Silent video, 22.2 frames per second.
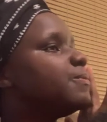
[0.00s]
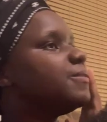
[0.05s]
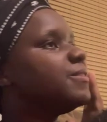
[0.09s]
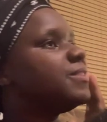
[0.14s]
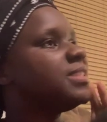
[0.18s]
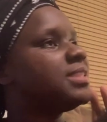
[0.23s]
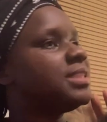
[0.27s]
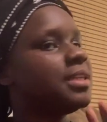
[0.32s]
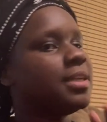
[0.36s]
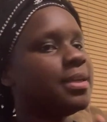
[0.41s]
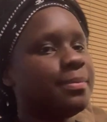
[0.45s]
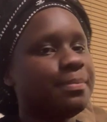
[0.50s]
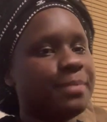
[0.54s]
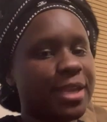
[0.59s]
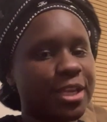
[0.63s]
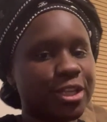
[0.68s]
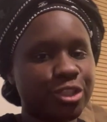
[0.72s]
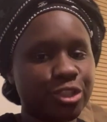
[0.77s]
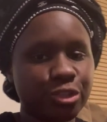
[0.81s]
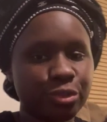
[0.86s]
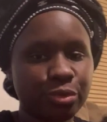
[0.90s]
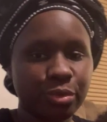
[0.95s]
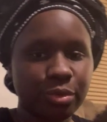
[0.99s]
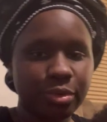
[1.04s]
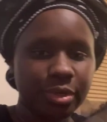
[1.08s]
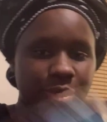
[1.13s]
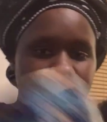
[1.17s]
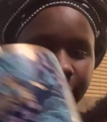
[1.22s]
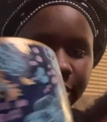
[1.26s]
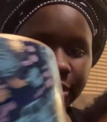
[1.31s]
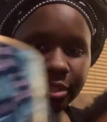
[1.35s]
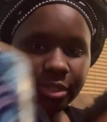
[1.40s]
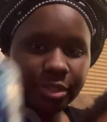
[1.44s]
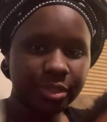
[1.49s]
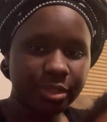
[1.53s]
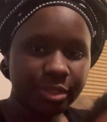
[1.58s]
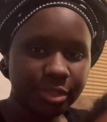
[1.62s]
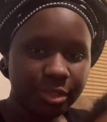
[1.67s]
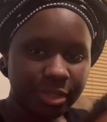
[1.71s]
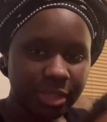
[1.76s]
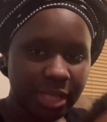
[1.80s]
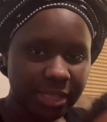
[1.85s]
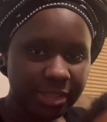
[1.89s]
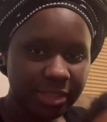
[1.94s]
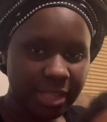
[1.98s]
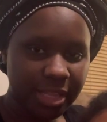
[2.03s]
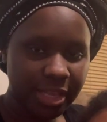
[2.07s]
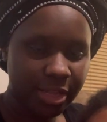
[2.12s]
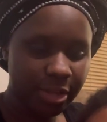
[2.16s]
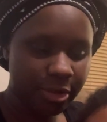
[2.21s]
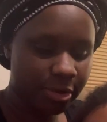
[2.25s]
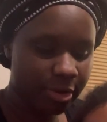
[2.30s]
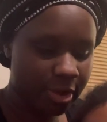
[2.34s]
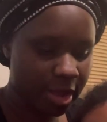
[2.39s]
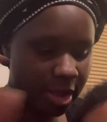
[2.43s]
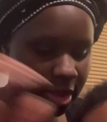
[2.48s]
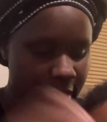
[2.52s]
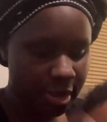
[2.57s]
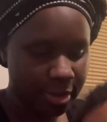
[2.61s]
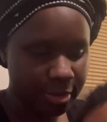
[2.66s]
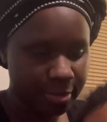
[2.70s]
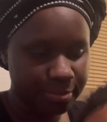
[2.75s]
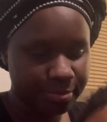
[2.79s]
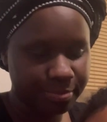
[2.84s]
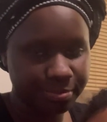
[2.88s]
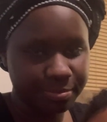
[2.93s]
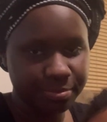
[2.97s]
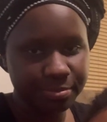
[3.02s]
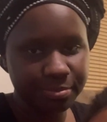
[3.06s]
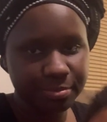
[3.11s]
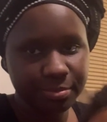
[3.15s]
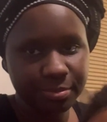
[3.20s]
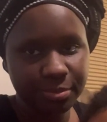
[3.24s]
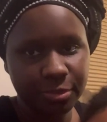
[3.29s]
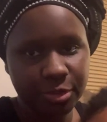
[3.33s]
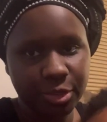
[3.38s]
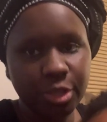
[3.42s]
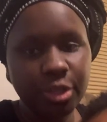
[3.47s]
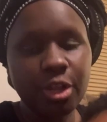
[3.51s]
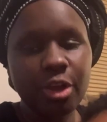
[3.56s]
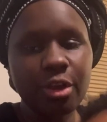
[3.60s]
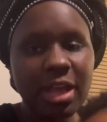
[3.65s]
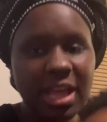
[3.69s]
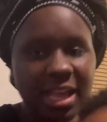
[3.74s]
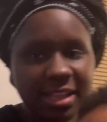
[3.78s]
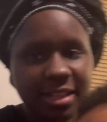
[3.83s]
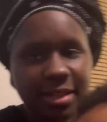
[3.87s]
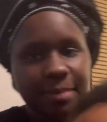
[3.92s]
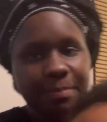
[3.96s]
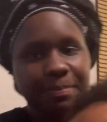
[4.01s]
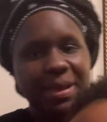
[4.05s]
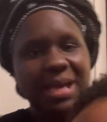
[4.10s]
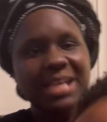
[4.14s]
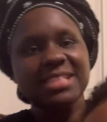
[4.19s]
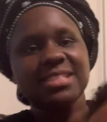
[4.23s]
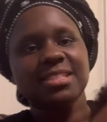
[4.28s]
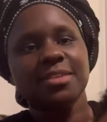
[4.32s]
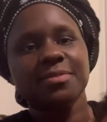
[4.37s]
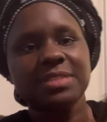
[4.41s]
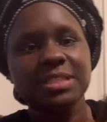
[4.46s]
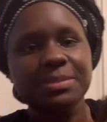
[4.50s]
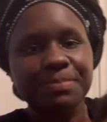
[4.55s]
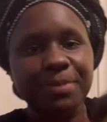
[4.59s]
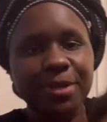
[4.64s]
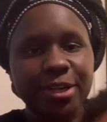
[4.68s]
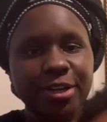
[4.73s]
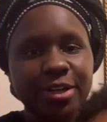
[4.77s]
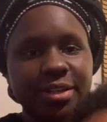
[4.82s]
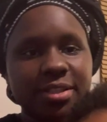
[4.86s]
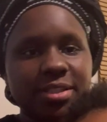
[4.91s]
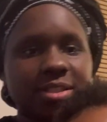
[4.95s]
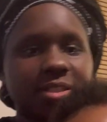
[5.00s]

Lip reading: To make sure that they're, in the best of spirits.